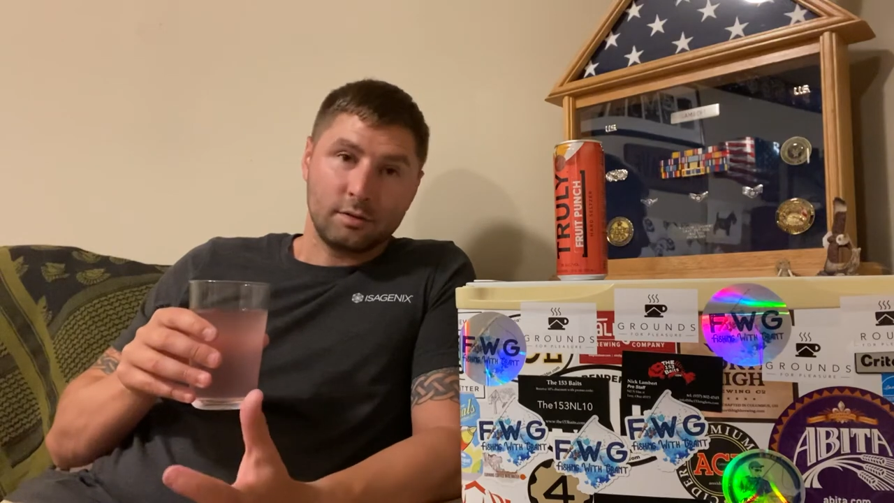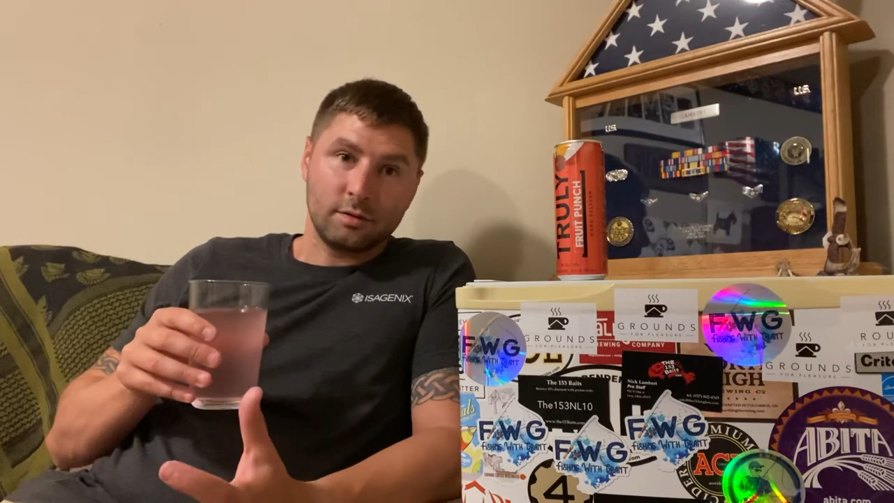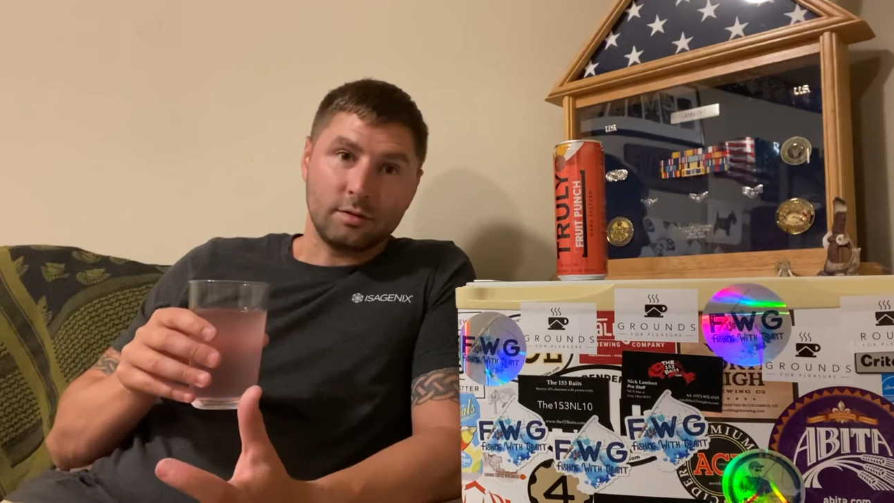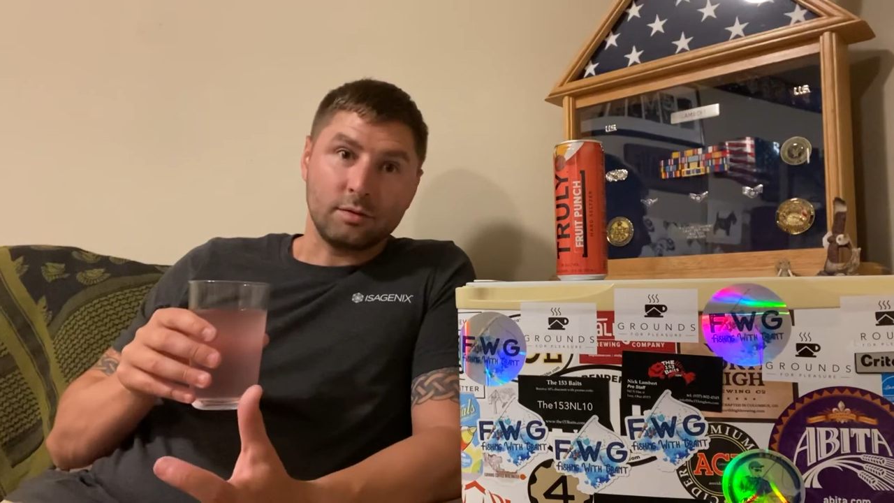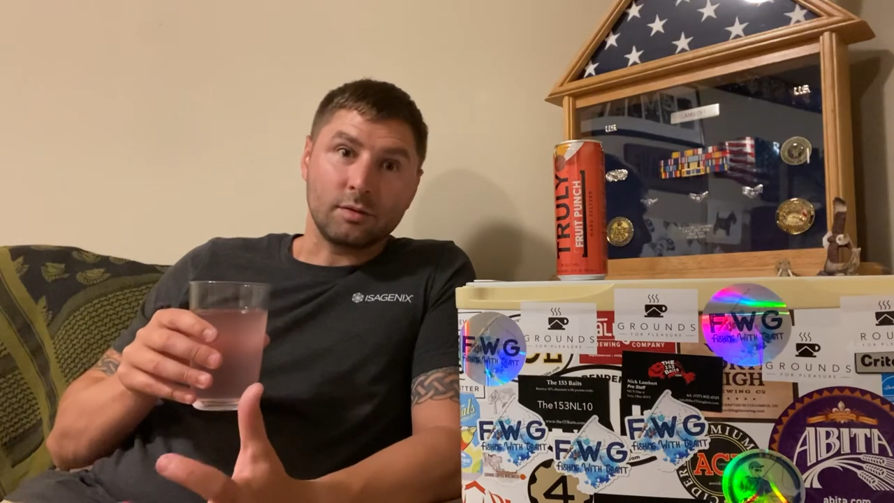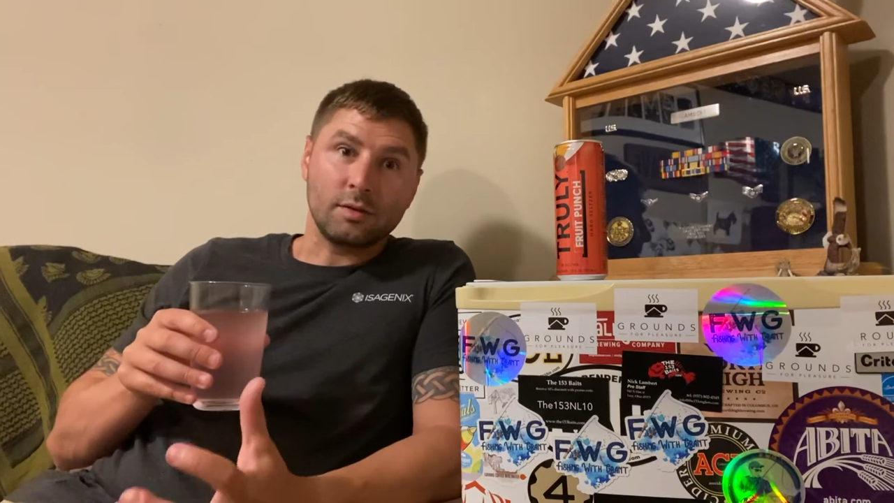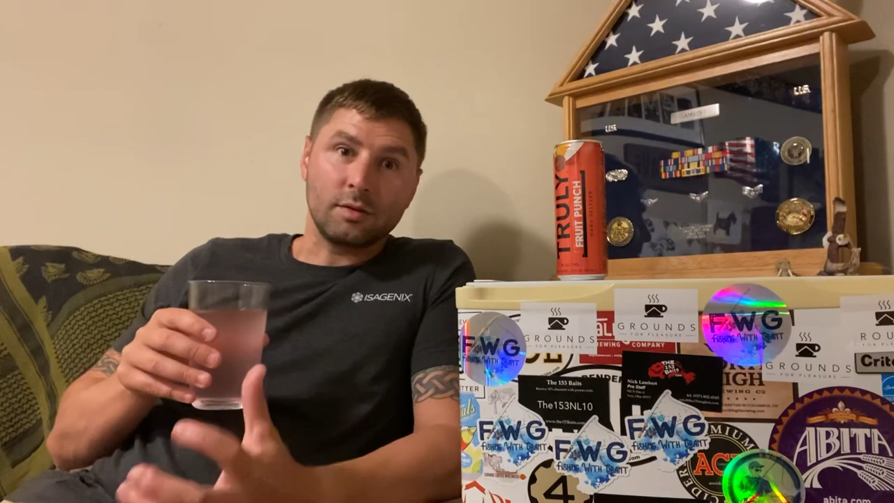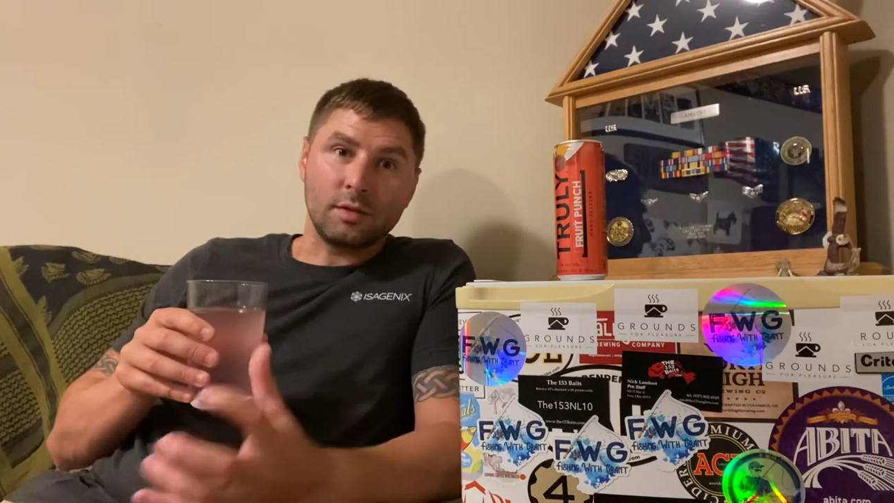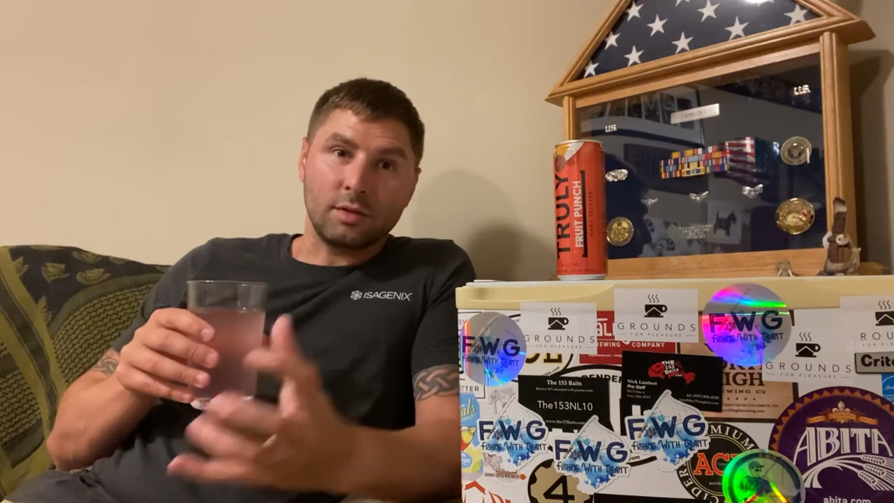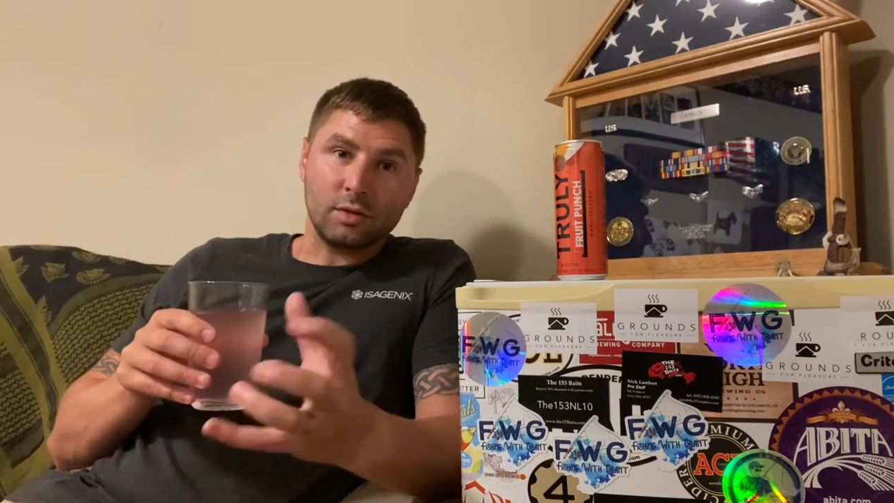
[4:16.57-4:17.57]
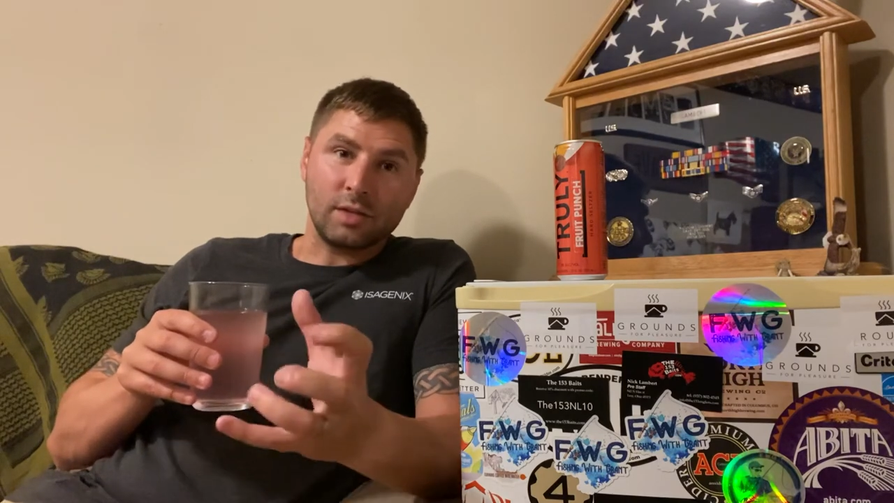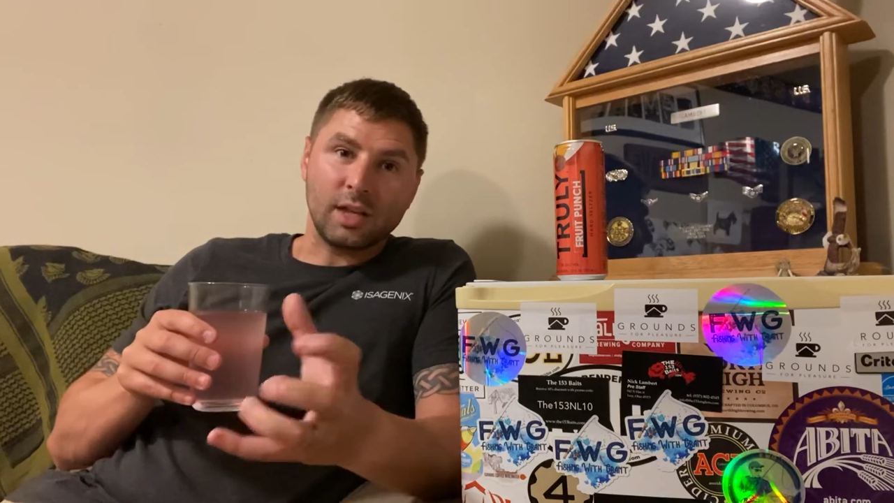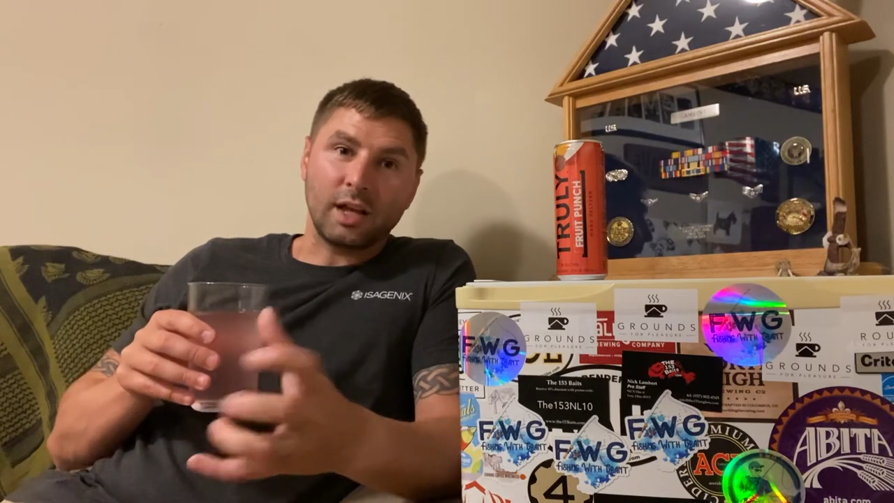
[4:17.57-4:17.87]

You see a